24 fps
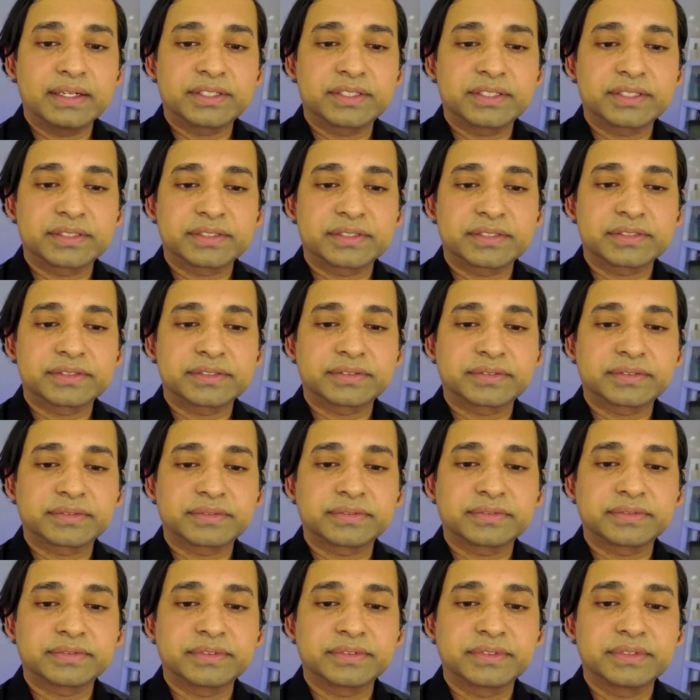And
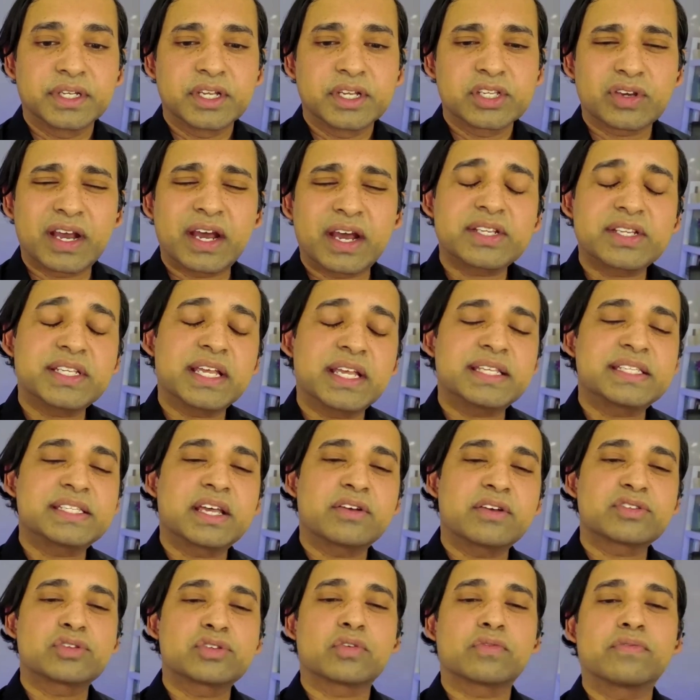so how
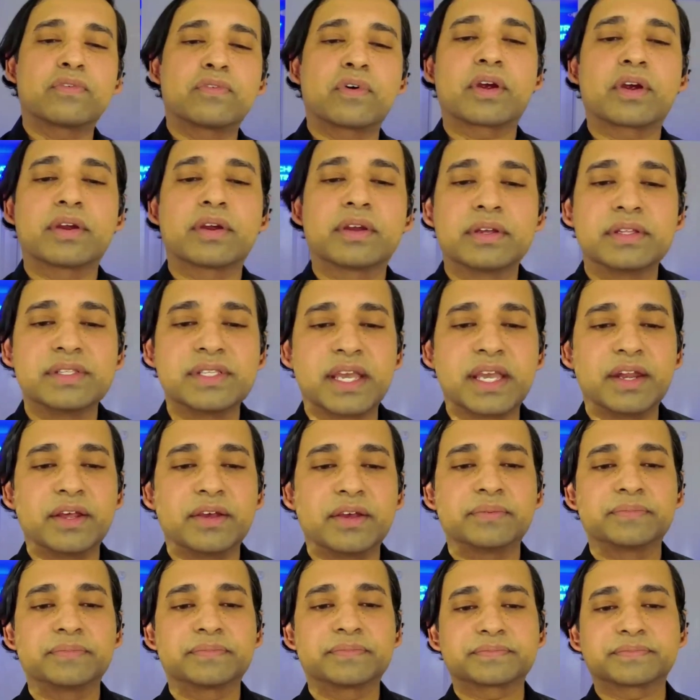does that sound so far,
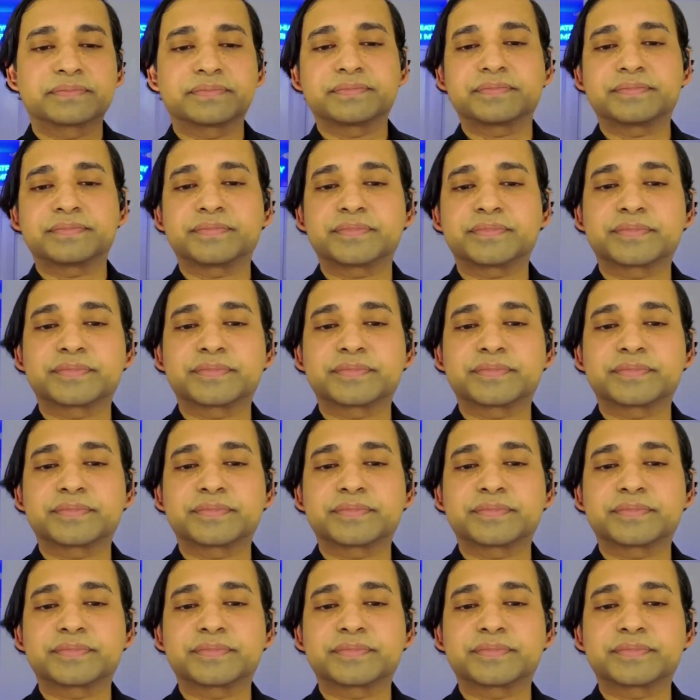Dana?